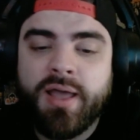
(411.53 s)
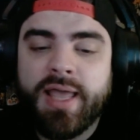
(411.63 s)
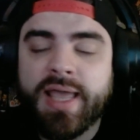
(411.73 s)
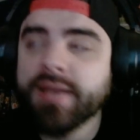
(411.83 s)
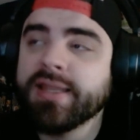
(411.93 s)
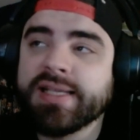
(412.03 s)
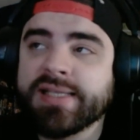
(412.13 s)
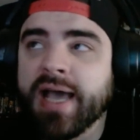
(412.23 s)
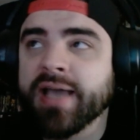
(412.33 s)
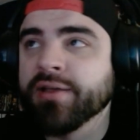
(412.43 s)
in these
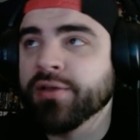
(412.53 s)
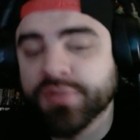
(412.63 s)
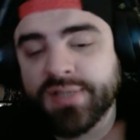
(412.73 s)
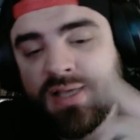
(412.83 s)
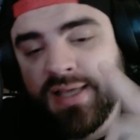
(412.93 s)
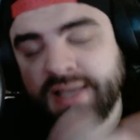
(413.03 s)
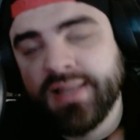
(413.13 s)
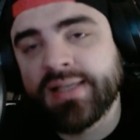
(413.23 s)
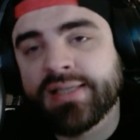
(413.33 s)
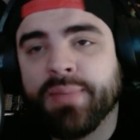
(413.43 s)
high heels,
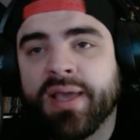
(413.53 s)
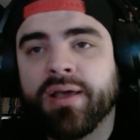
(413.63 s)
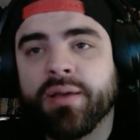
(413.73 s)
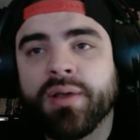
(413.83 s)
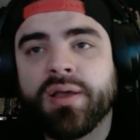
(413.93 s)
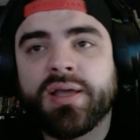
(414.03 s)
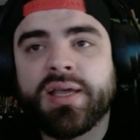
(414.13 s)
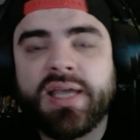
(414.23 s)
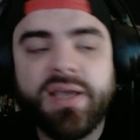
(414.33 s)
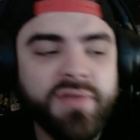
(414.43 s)
in this makeup,
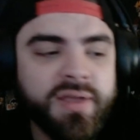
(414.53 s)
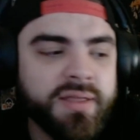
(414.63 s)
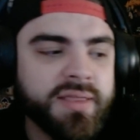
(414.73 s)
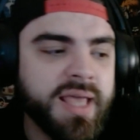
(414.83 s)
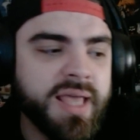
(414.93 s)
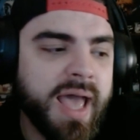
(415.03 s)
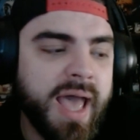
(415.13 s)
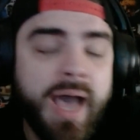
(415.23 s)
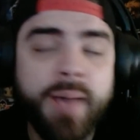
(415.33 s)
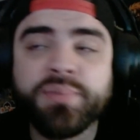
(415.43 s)
giving the
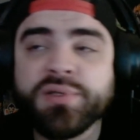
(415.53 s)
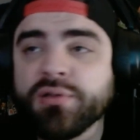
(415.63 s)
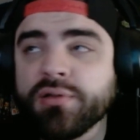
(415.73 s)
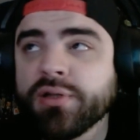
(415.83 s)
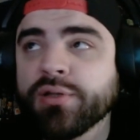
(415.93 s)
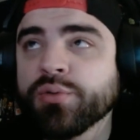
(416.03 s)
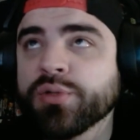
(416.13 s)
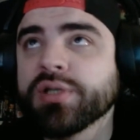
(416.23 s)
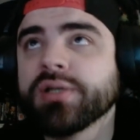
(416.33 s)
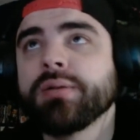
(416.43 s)

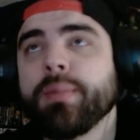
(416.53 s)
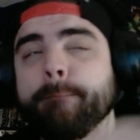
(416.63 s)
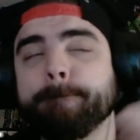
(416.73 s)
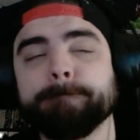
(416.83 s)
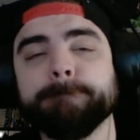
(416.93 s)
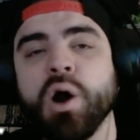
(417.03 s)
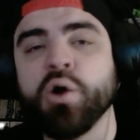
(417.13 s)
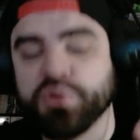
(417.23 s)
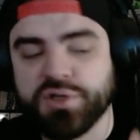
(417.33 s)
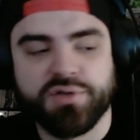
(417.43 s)
absolute
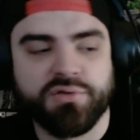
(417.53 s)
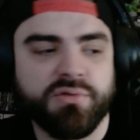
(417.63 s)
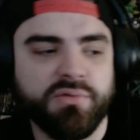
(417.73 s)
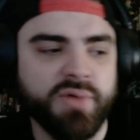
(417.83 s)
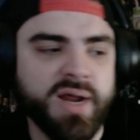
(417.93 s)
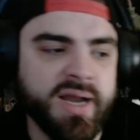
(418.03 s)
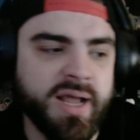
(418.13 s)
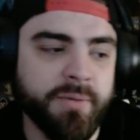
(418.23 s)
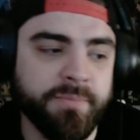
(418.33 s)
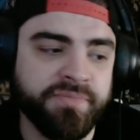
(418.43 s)
most right
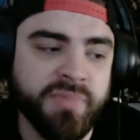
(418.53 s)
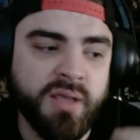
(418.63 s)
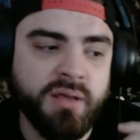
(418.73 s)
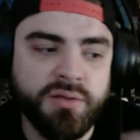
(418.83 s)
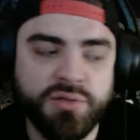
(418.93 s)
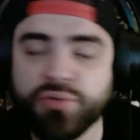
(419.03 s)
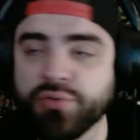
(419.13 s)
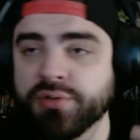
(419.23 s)
now to